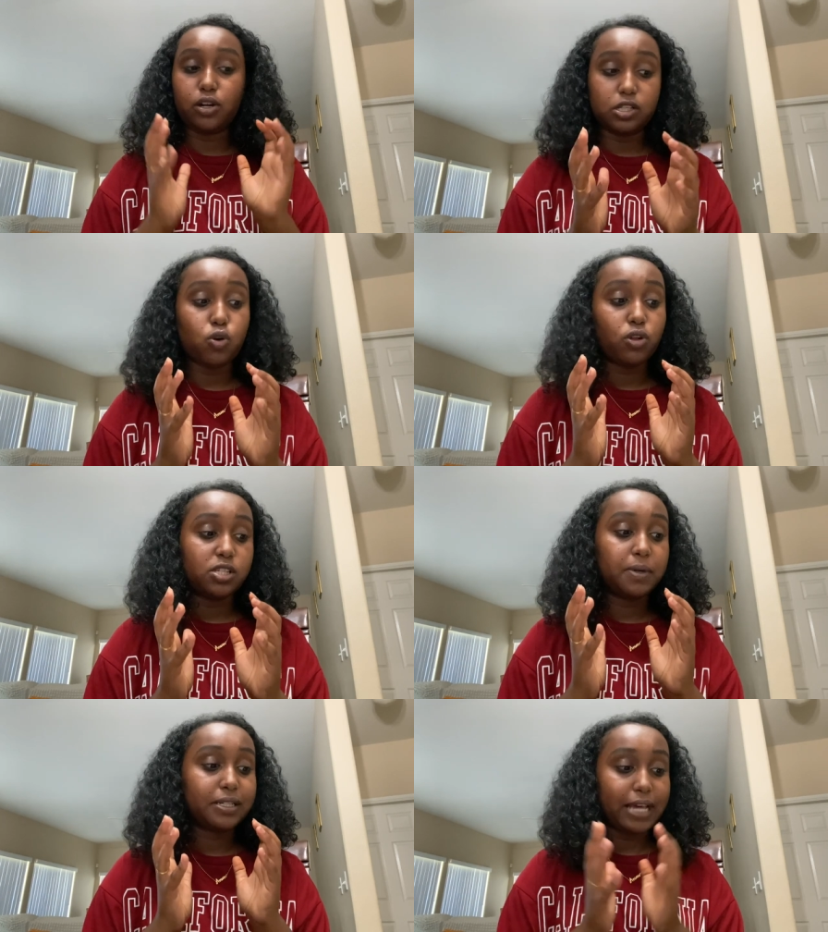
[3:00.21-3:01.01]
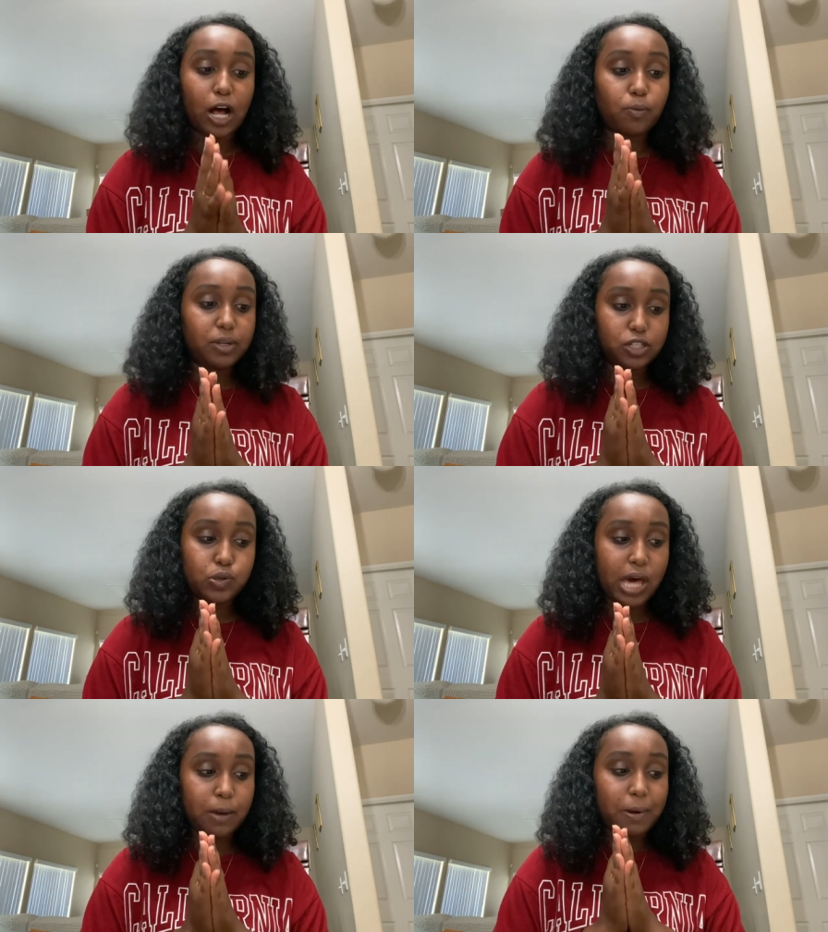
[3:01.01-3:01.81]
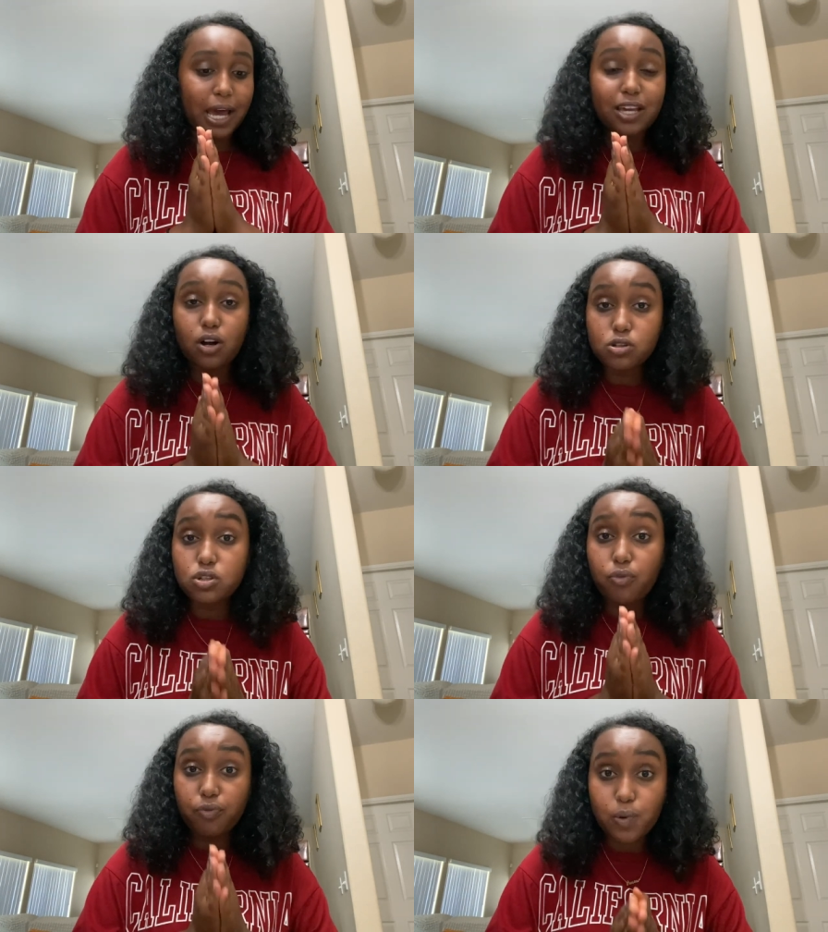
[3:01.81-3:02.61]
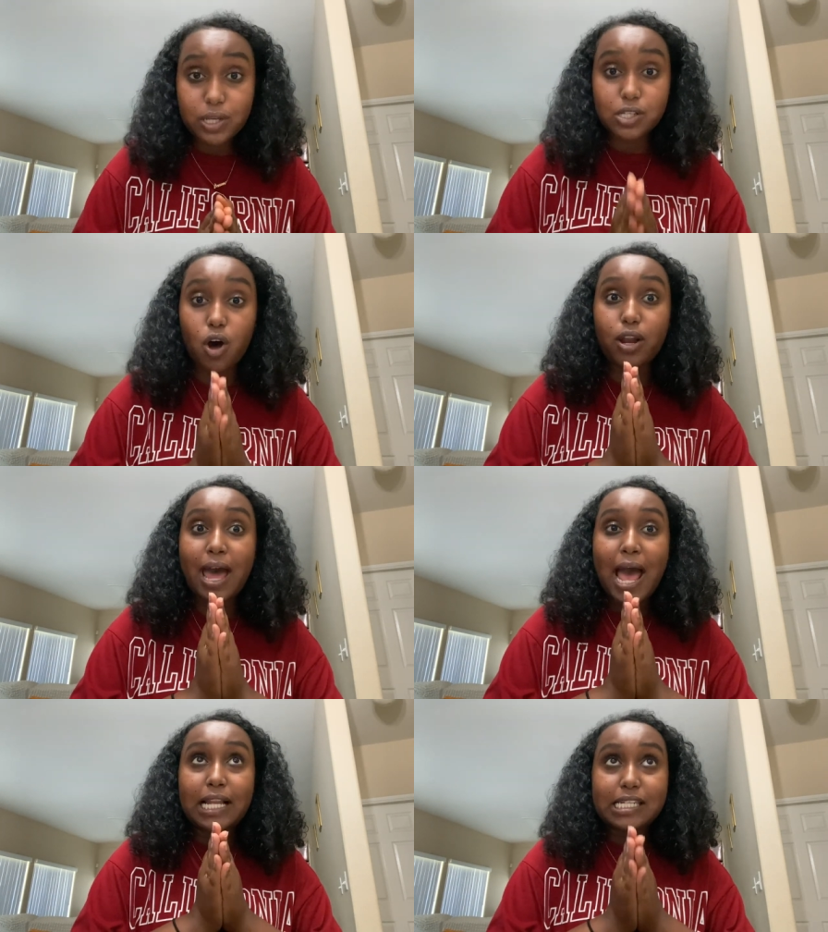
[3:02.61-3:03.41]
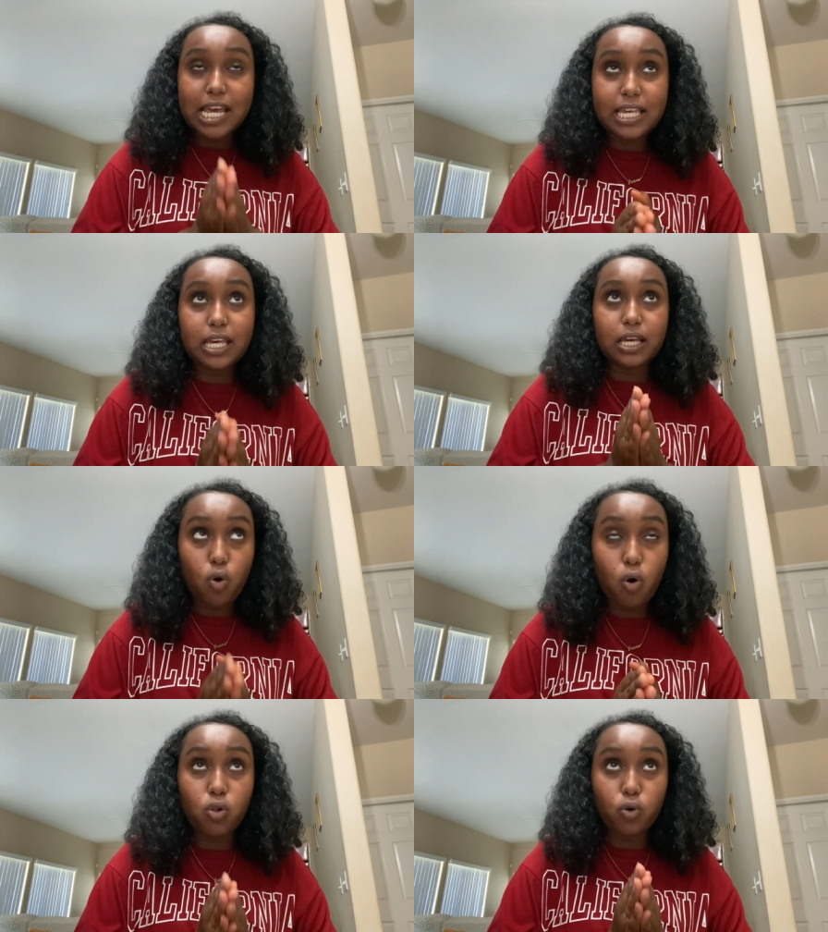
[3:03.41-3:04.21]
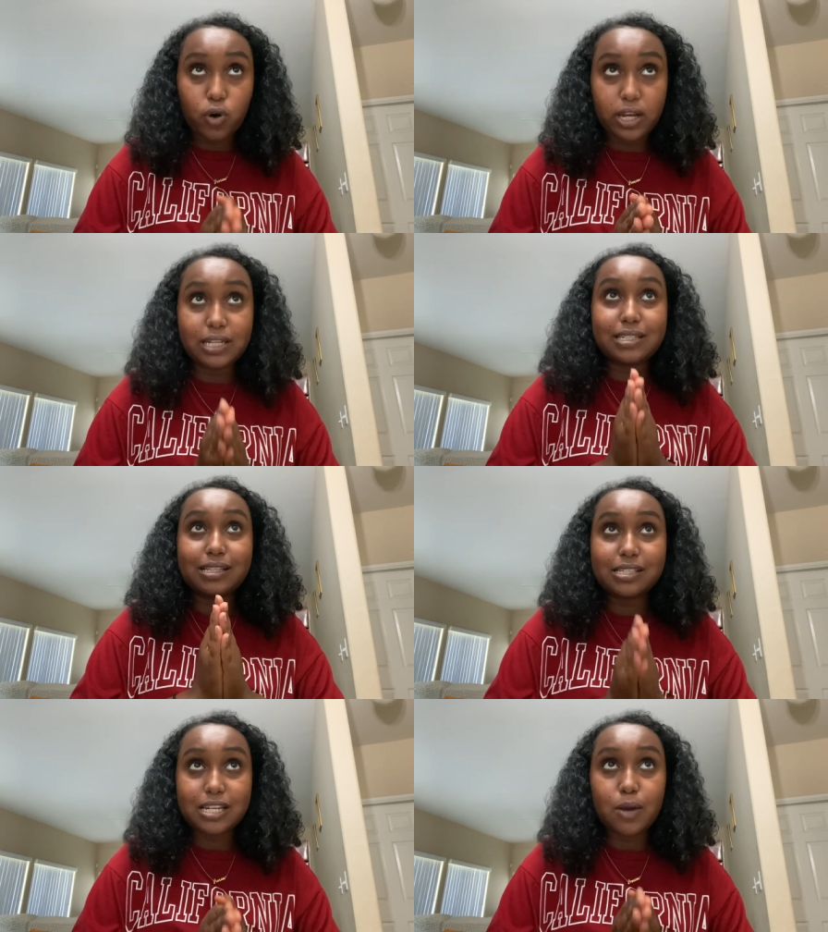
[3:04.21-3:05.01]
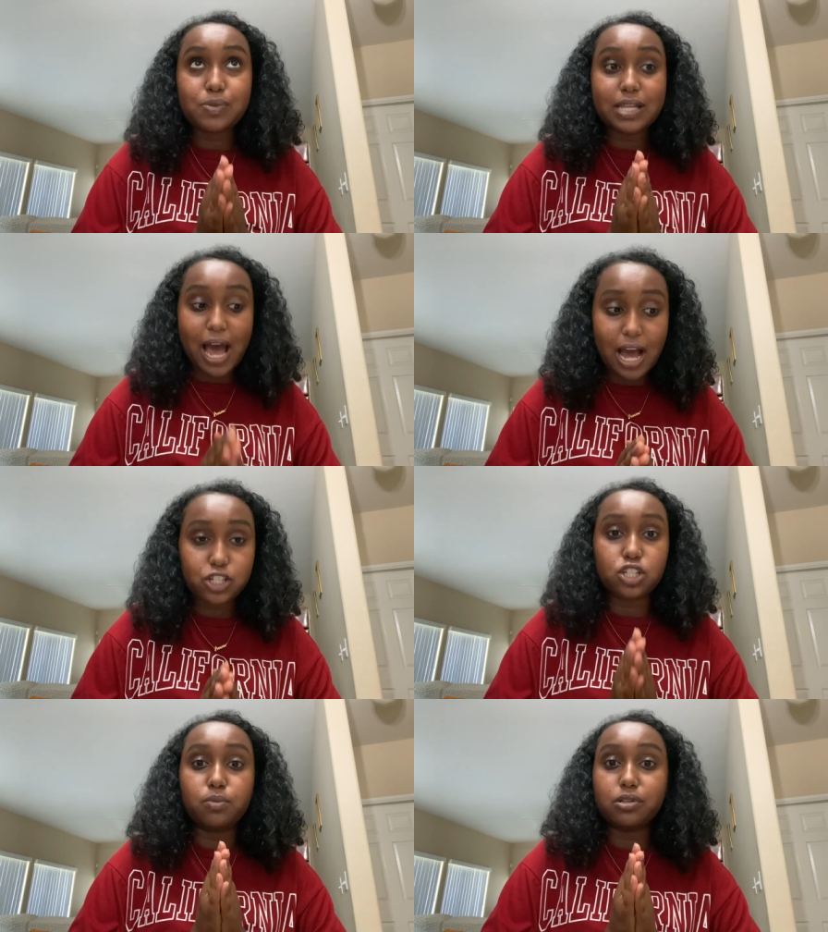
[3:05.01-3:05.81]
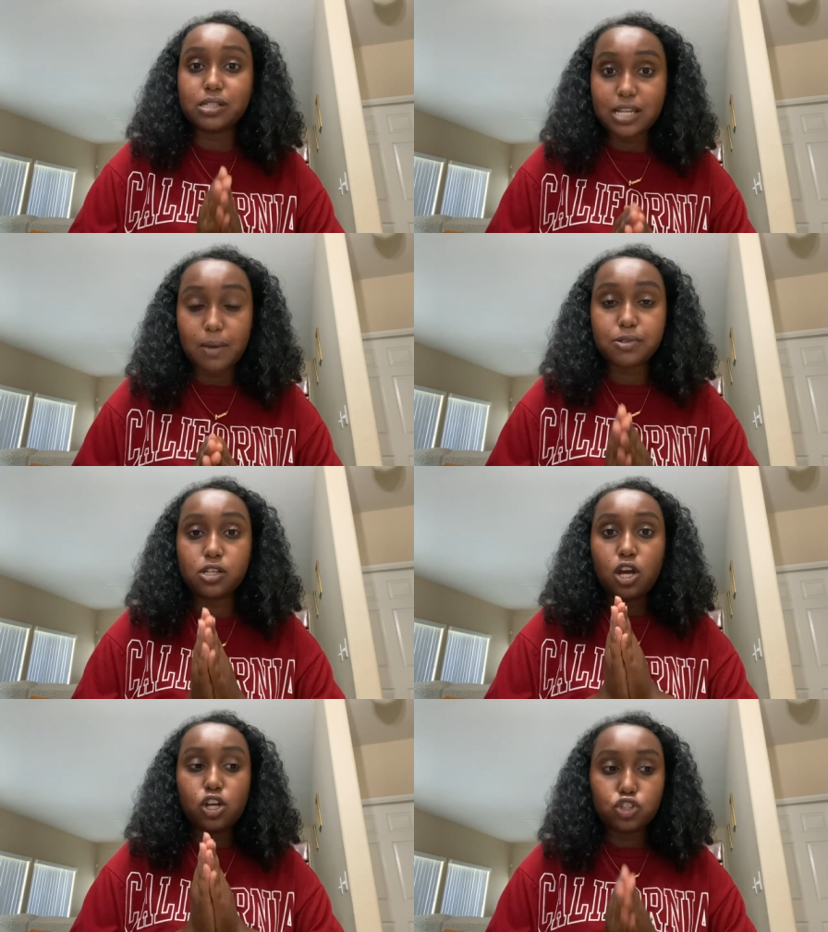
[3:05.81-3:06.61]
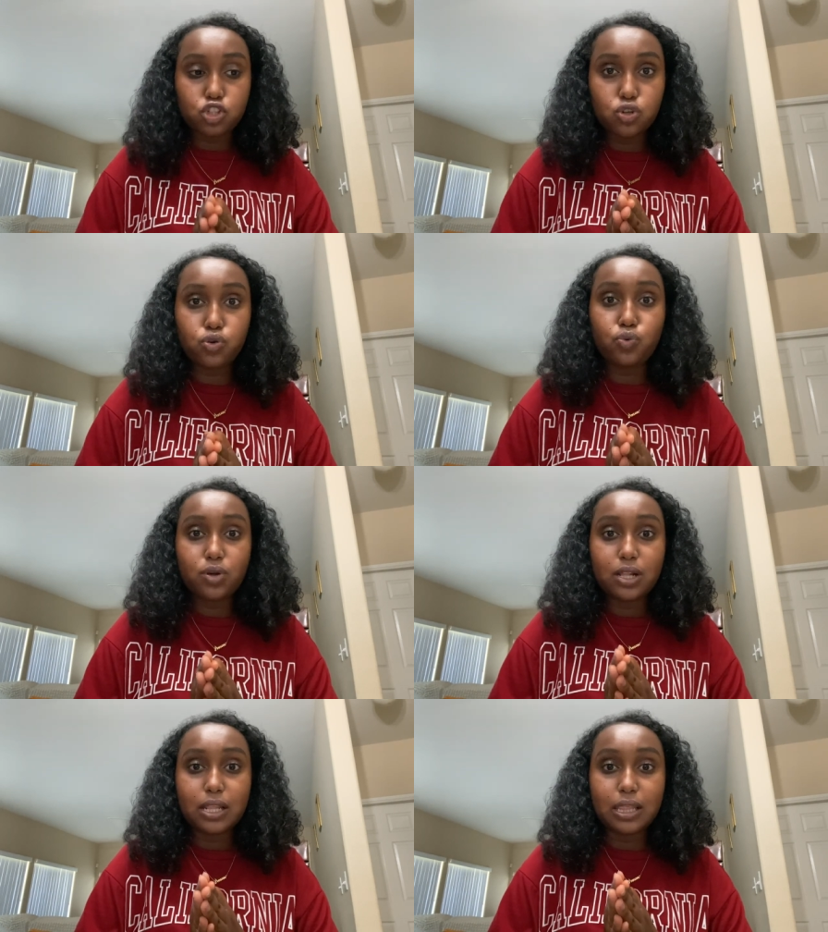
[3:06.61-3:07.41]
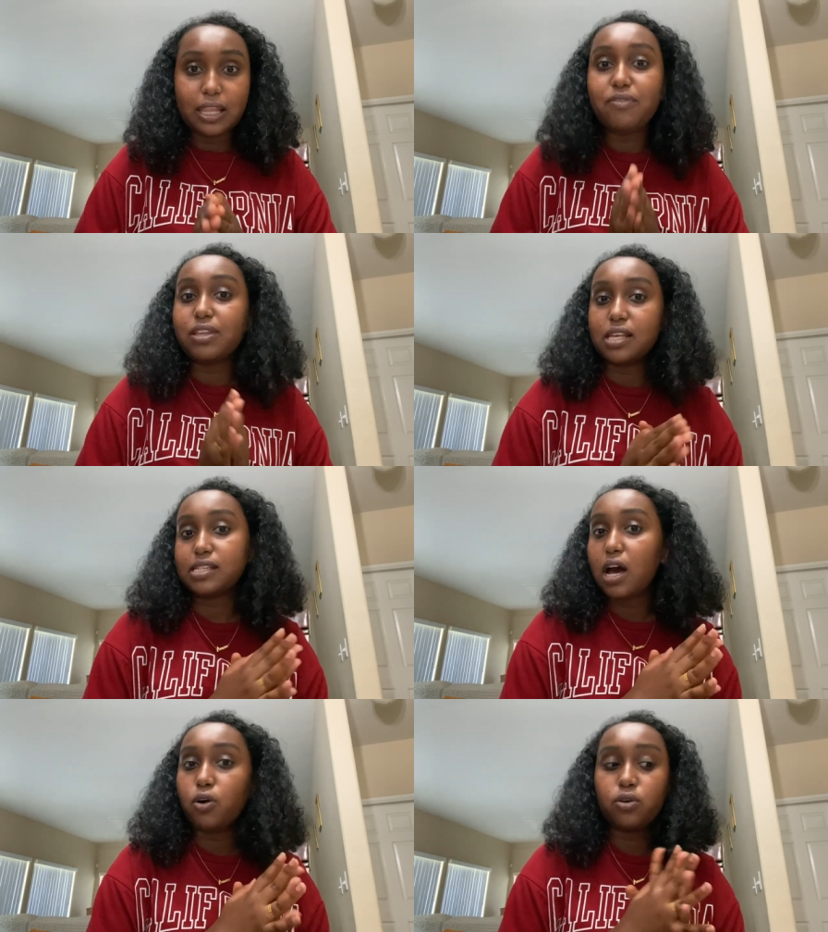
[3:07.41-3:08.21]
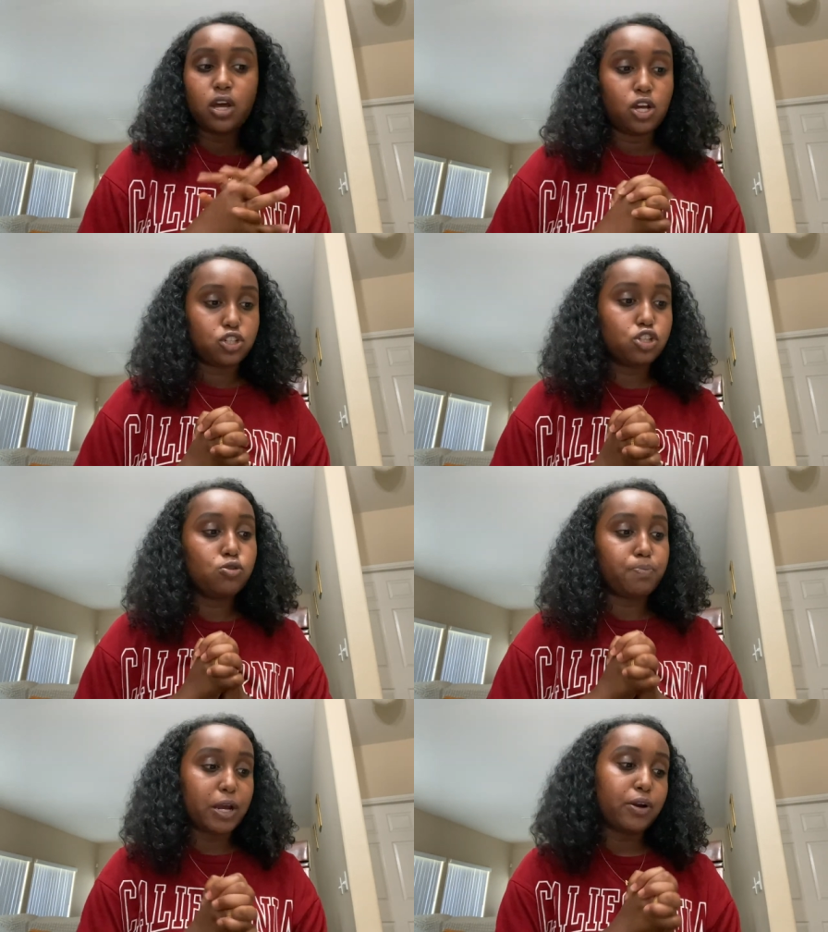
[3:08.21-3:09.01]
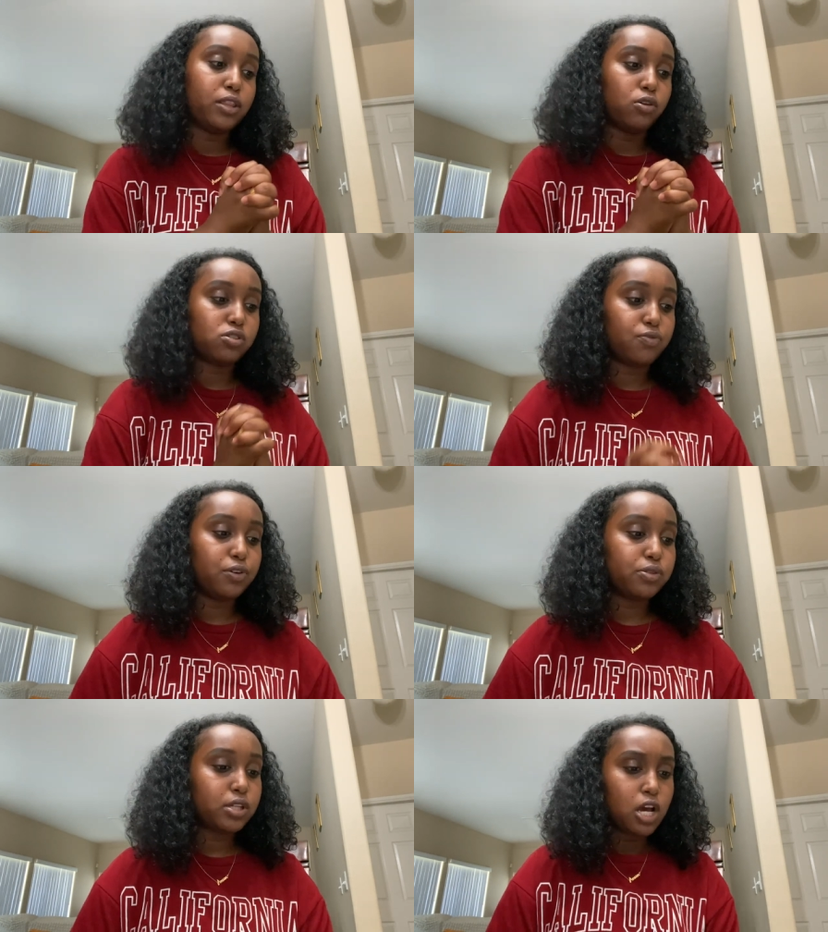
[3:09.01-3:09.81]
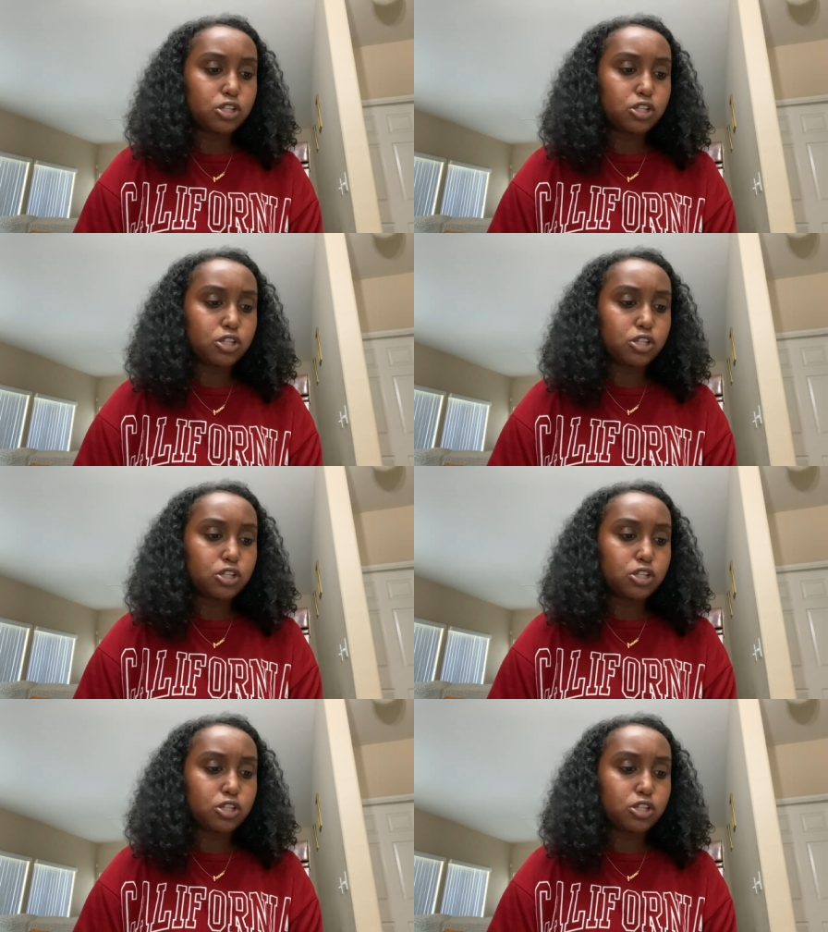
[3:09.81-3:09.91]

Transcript: his Holy Spirit to help me do that. But I can also focus on taking goal-oriented steps, actionable steps to living this out to bearing those fruits.